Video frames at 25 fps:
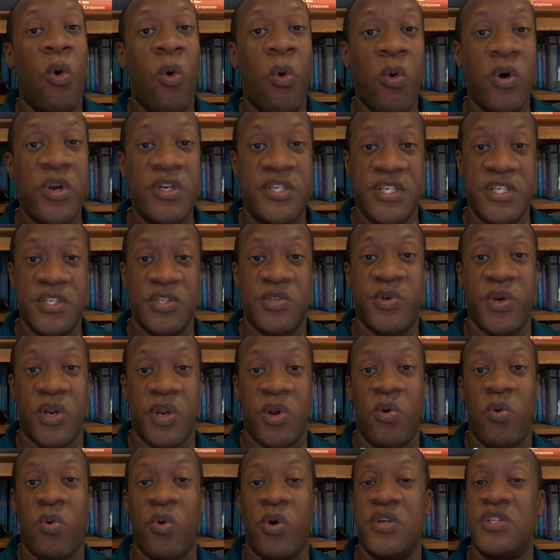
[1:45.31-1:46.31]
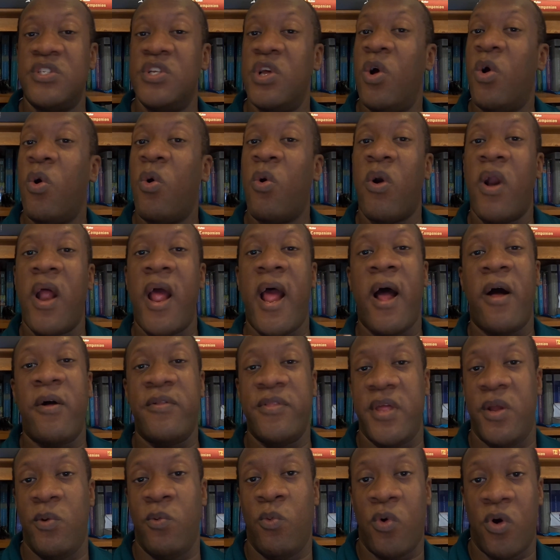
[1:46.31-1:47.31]
or district courts or how
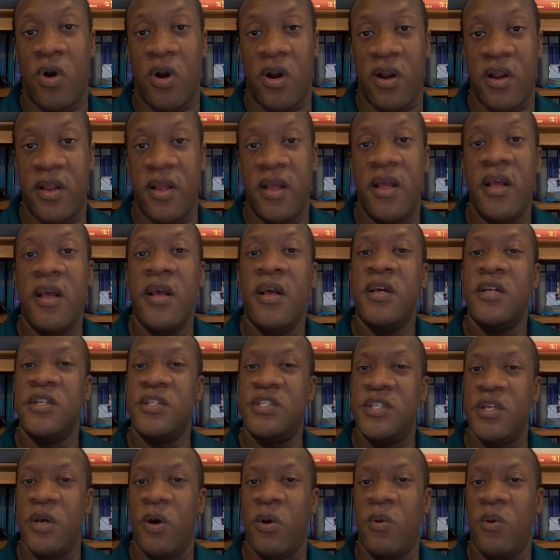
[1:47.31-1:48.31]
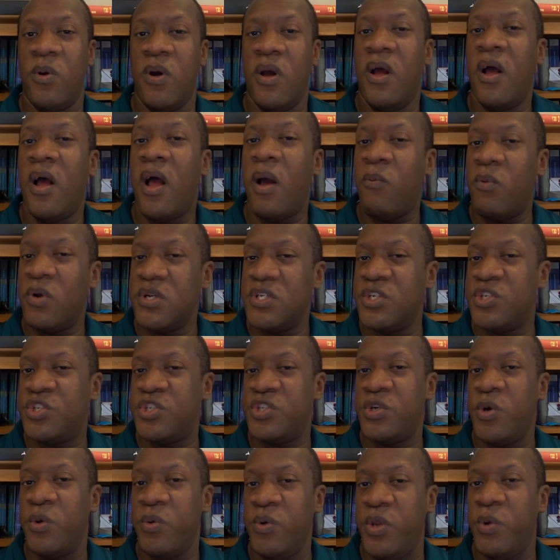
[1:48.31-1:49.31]
they work. So, I want to
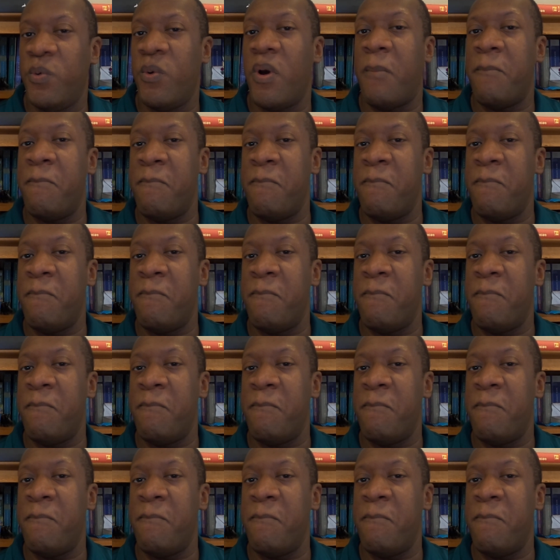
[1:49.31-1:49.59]
show you a